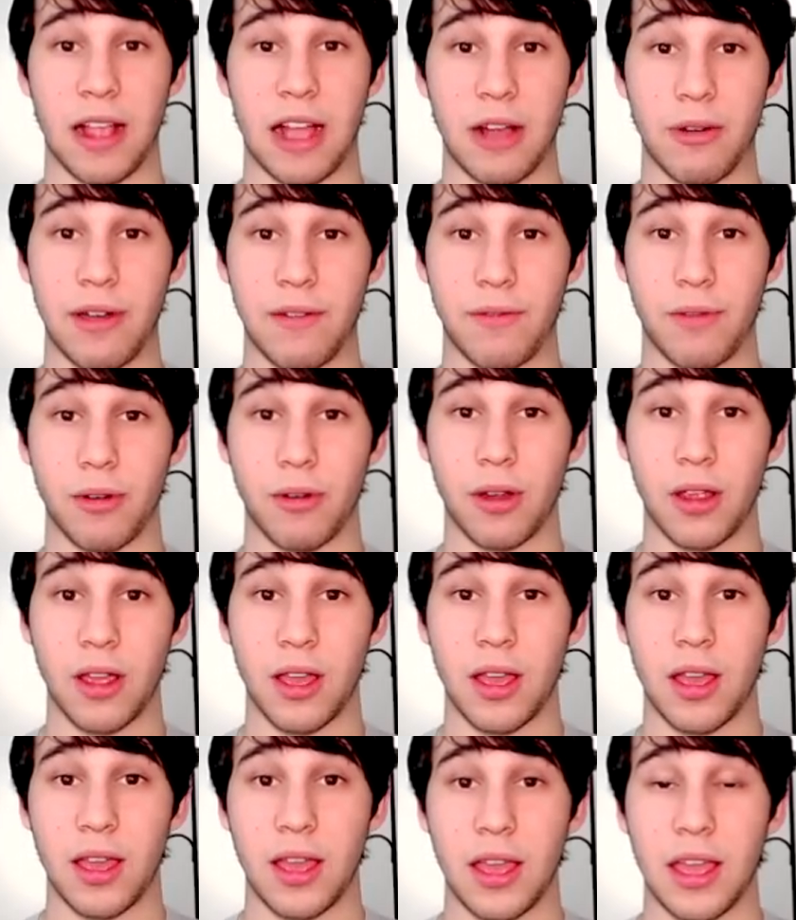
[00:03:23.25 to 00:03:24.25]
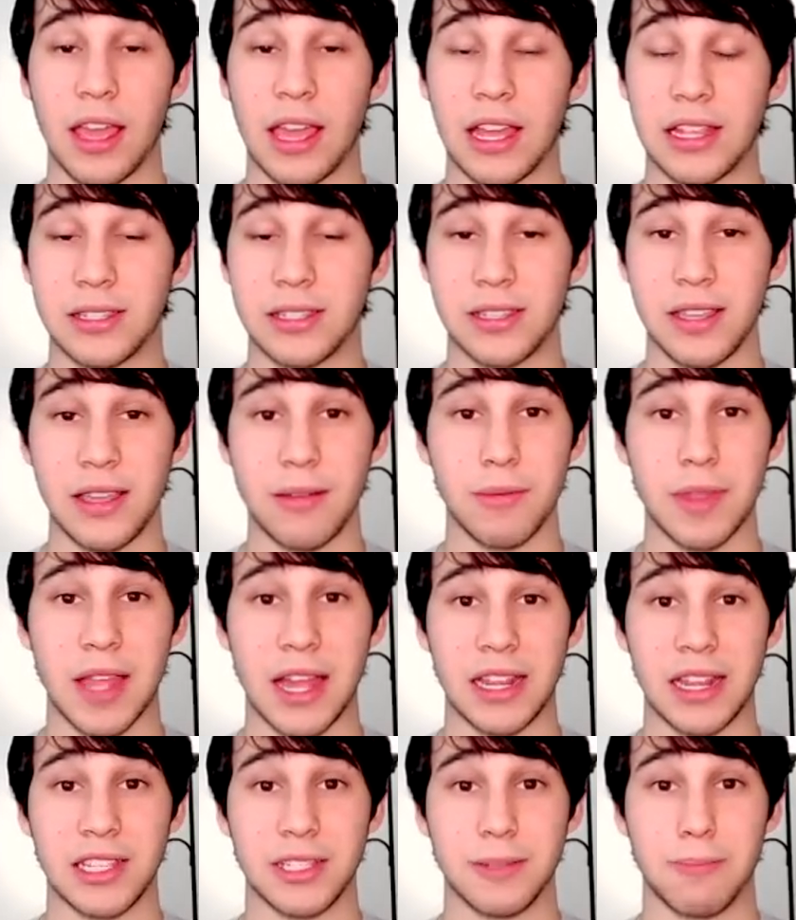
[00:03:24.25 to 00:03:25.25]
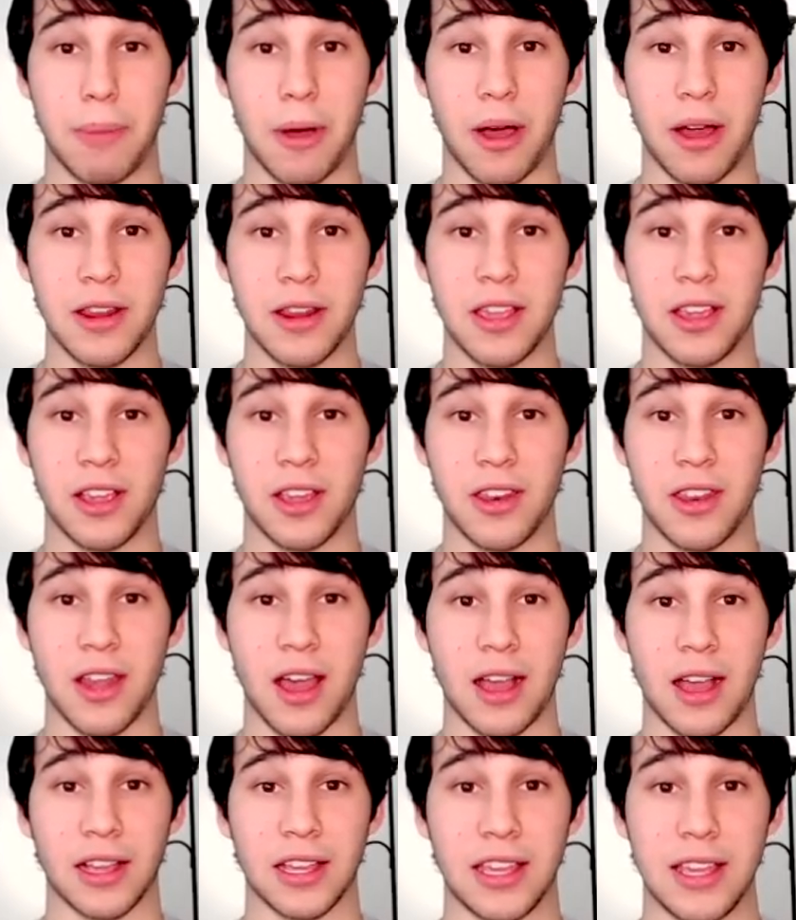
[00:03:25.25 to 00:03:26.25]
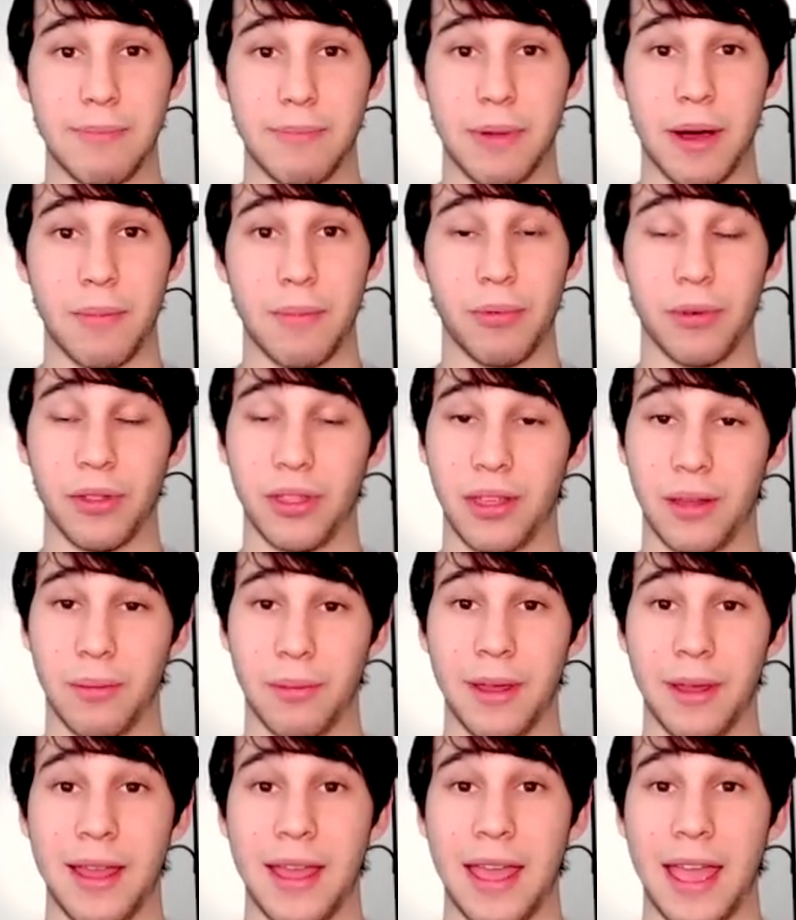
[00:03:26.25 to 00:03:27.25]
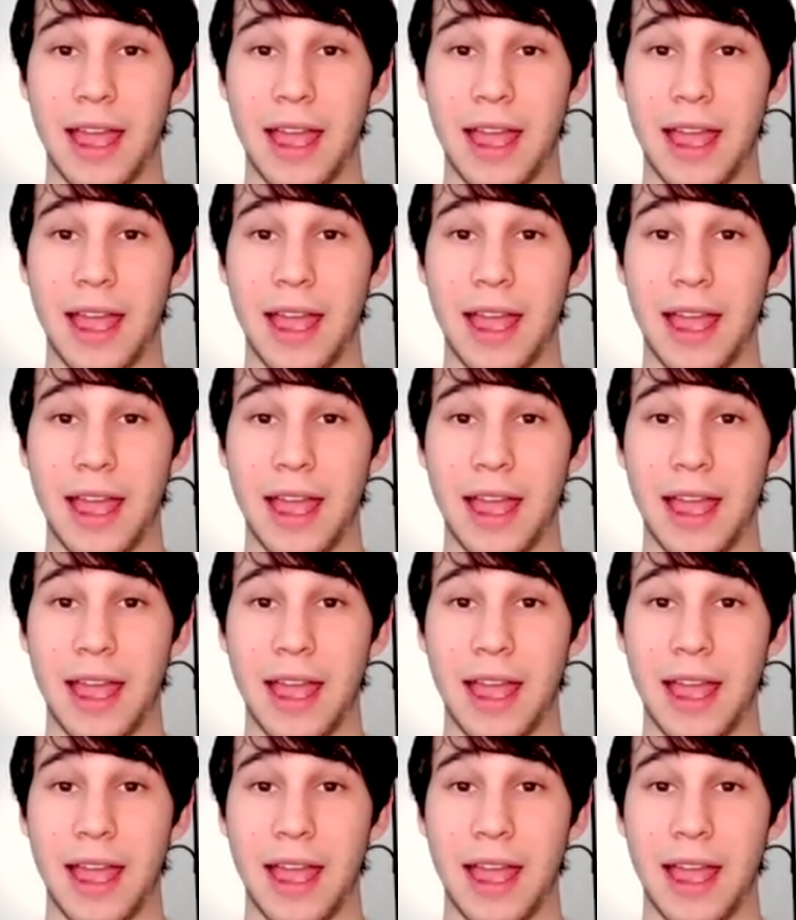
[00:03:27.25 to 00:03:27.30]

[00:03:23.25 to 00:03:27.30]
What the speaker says: However, it seemed that his body could not keep up with him,